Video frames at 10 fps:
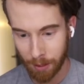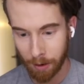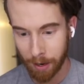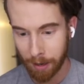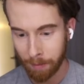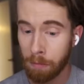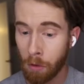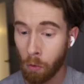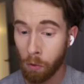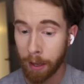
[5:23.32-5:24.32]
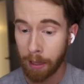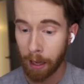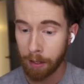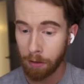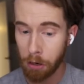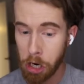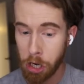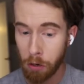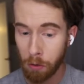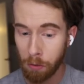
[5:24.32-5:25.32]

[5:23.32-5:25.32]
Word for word: Sorry. Red lines are new.